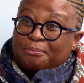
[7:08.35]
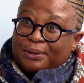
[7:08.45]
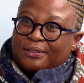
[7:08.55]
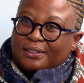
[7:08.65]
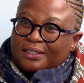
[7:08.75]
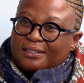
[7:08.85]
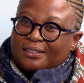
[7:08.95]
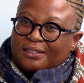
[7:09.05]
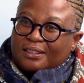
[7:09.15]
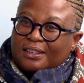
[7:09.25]

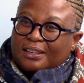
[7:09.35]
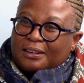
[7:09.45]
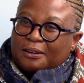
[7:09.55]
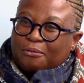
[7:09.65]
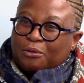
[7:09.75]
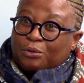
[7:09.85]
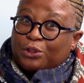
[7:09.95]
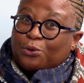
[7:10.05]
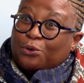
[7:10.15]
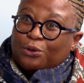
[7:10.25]
business
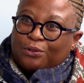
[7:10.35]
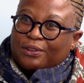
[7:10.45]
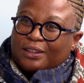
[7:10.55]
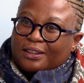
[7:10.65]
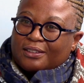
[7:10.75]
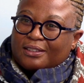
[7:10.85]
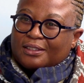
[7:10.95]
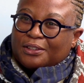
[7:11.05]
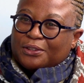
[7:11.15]
with all of the,